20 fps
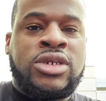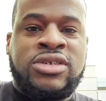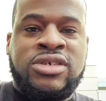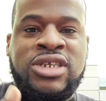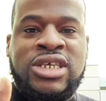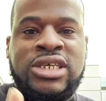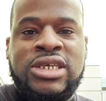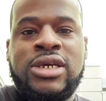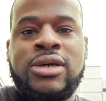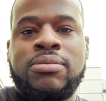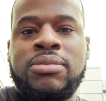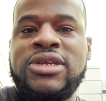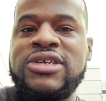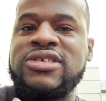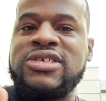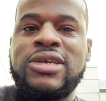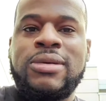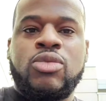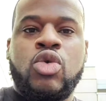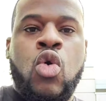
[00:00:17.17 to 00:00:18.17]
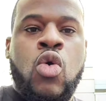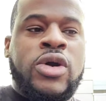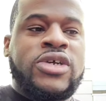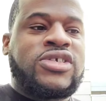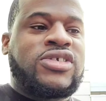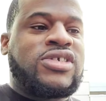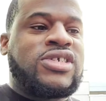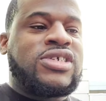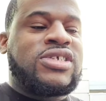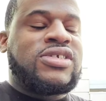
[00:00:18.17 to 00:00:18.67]
DM me, send
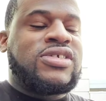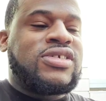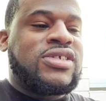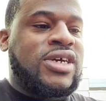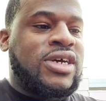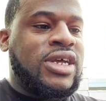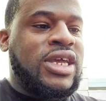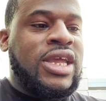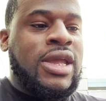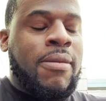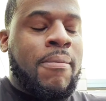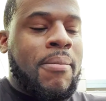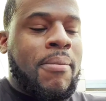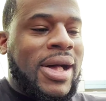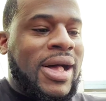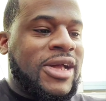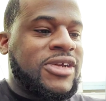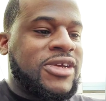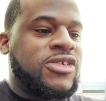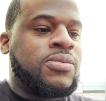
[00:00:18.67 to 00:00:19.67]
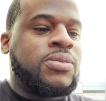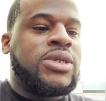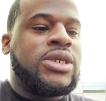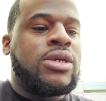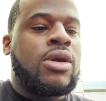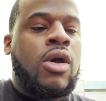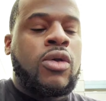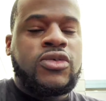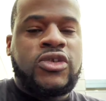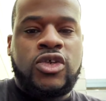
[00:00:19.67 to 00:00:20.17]
questions, inbox
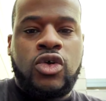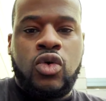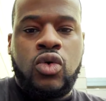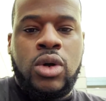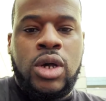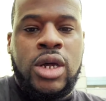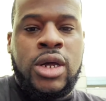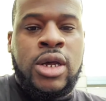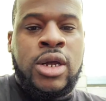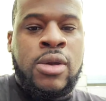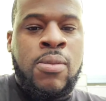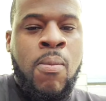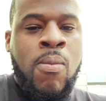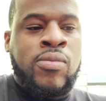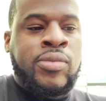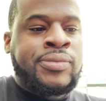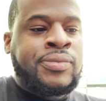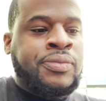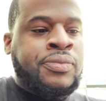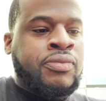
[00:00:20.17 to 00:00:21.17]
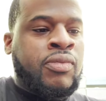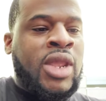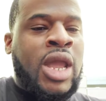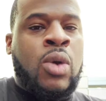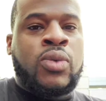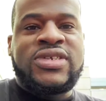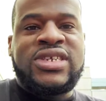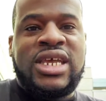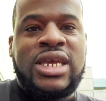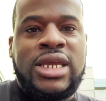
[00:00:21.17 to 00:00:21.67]
me. Also, I
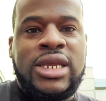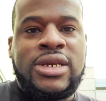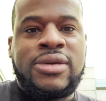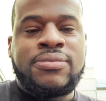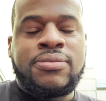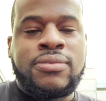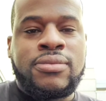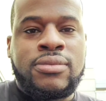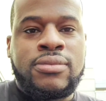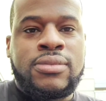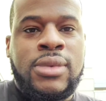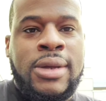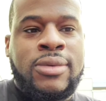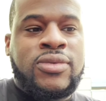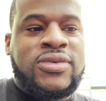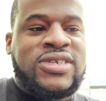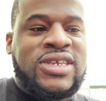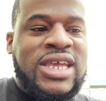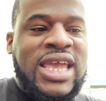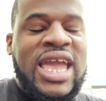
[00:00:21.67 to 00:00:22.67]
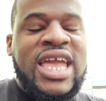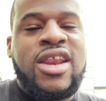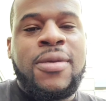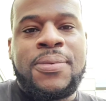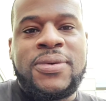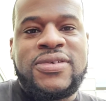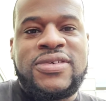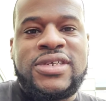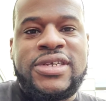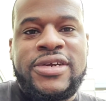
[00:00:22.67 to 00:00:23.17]
would say
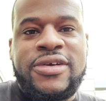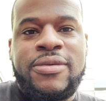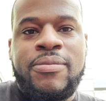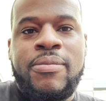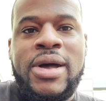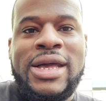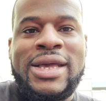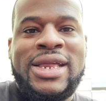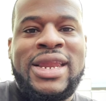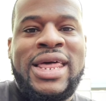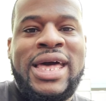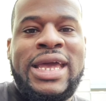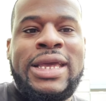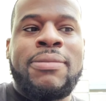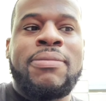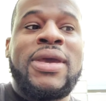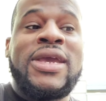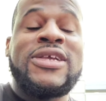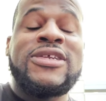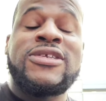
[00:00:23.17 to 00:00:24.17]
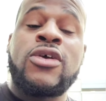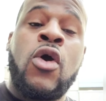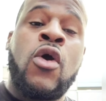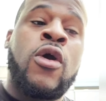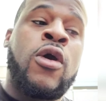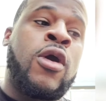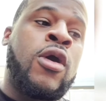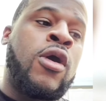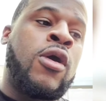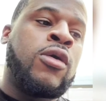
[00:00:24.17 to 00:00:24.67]
80% of my client base
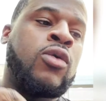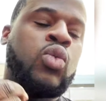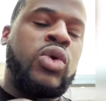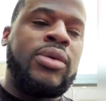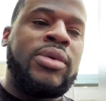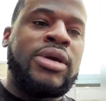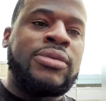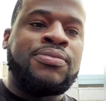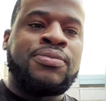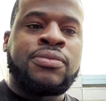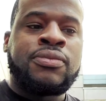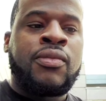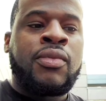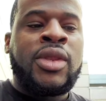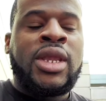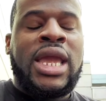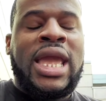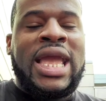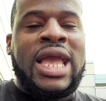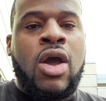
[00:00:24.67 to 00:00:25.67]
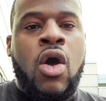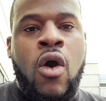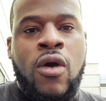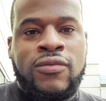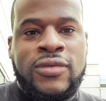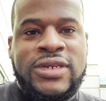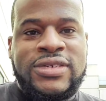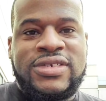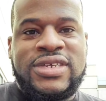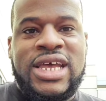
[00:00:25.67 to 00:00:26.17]
are women, and
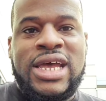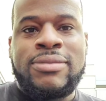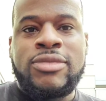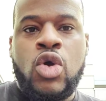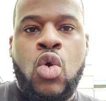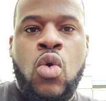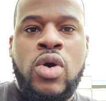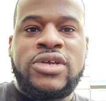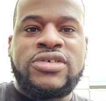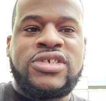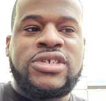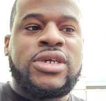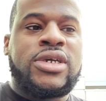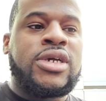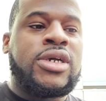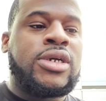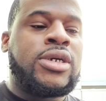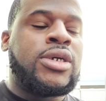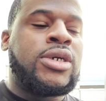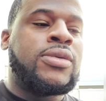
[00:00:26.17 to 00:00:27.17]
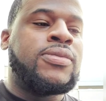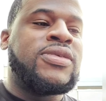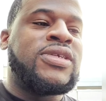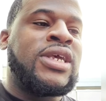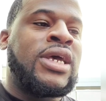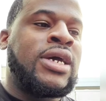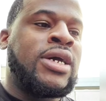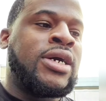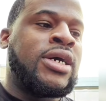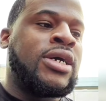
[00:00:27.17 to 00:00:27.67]
oftentimes the question comes
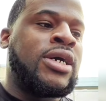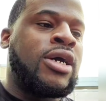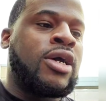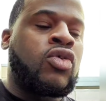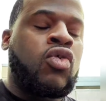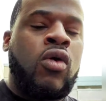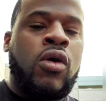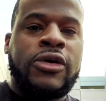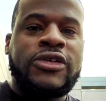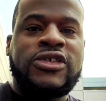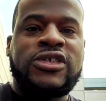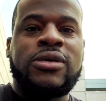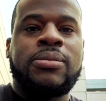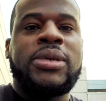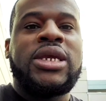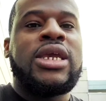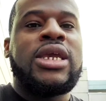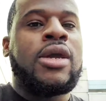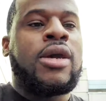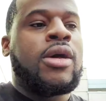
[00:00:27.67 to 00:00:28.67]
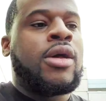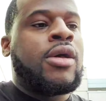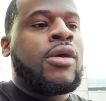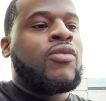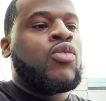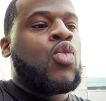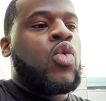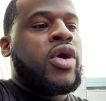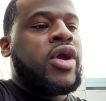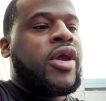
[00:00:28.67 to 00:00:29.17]
across to me
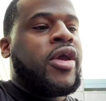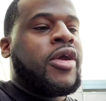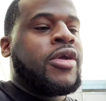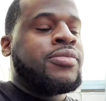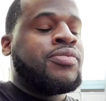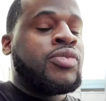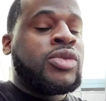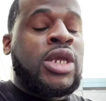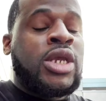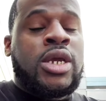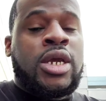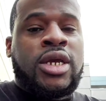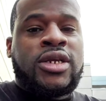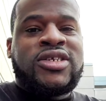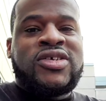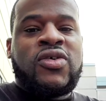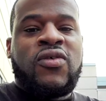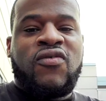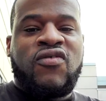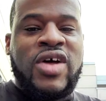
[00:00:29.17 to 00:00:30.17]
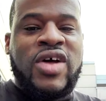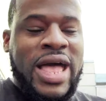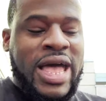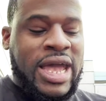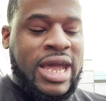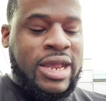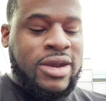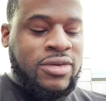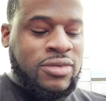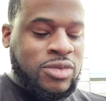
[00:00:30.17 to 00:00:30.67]
of where to
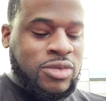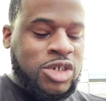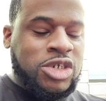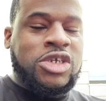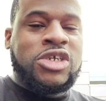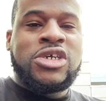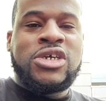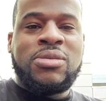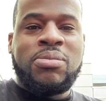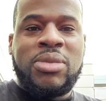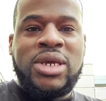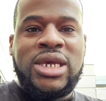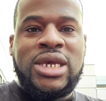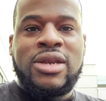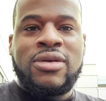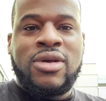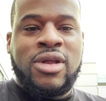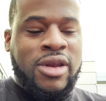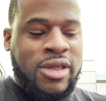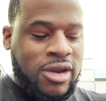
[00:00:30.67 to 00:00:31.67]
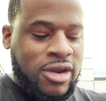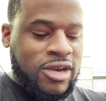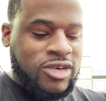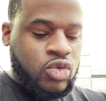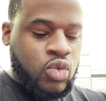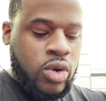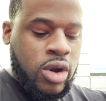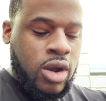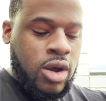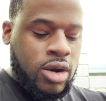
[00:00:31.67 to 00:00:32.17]
find the good men. Clarence,
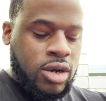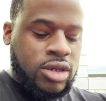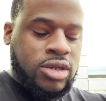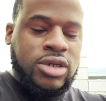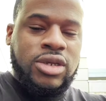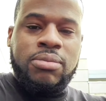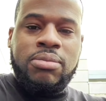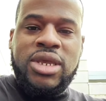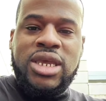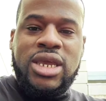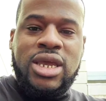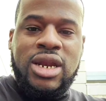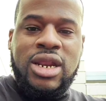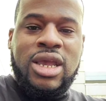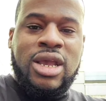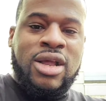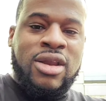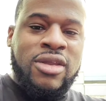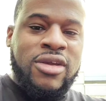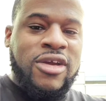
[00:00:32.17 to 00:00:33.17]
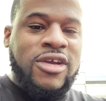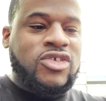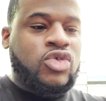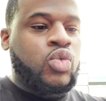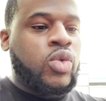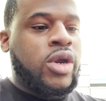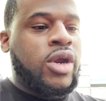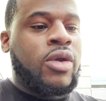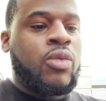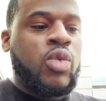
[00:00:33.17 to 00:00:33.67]
where are the good men at? Clarence,
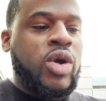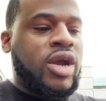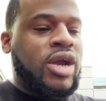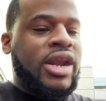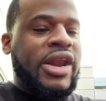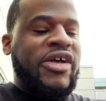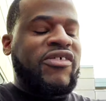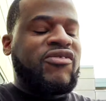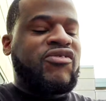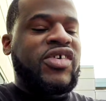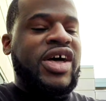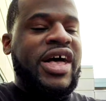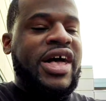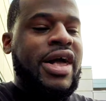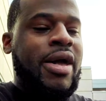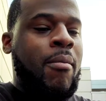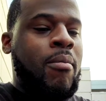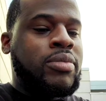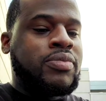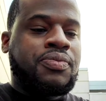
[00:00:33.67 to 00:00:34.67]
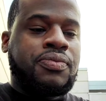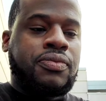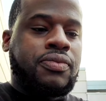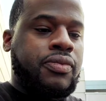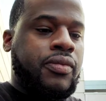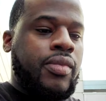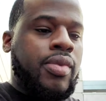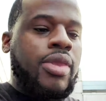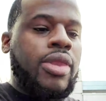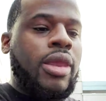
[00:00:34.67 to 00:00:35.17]
where can I find
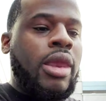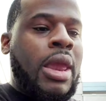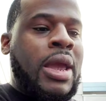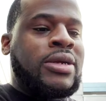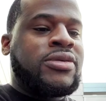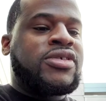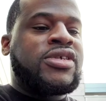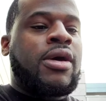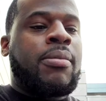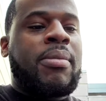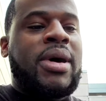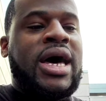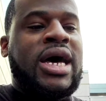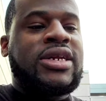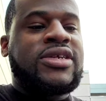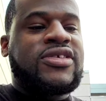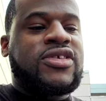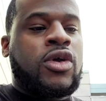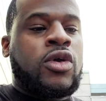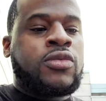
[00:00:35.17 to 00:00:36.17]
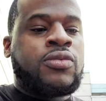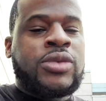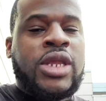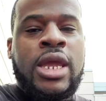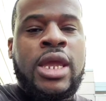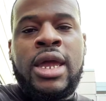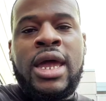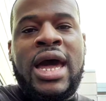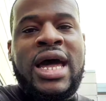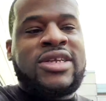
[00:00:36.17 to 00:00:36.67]
somebody? So
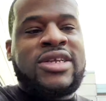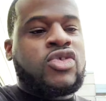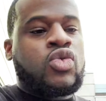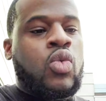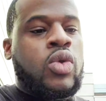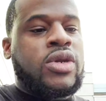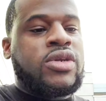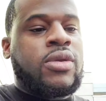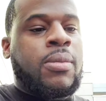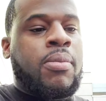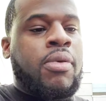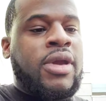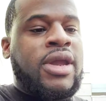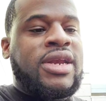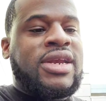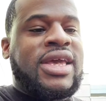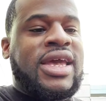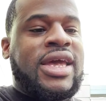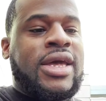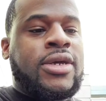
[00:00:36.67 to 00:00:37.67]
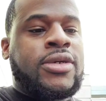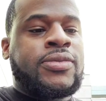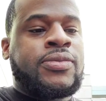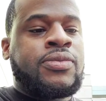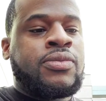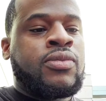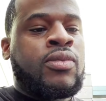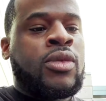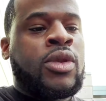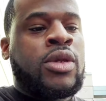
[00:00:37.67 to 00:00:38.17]
I just wanted to break down,
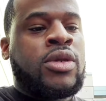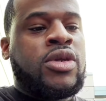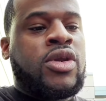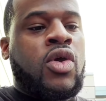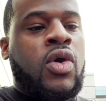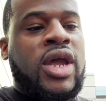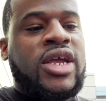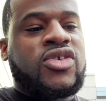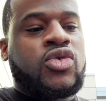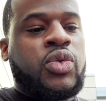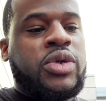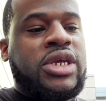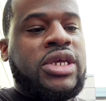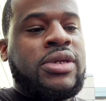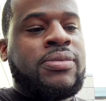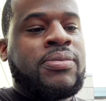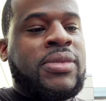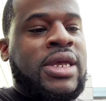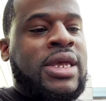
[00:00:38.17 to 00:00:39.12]
as we